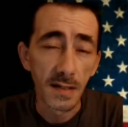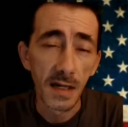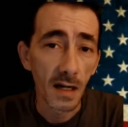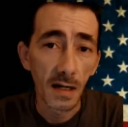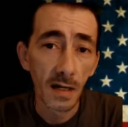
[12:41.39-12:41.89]

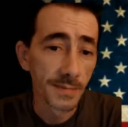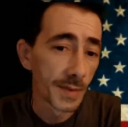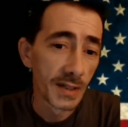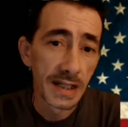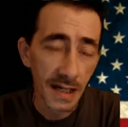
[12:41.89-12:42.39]
not a couple
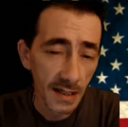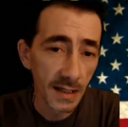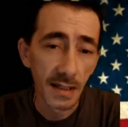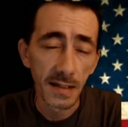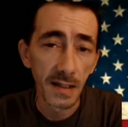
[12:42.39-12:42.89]

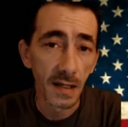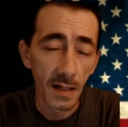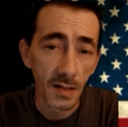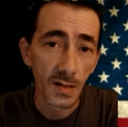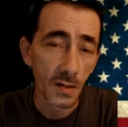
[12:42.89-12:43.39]
delegates'
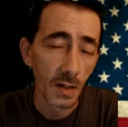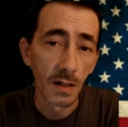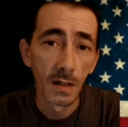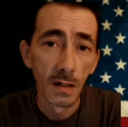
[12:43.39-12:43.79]
history.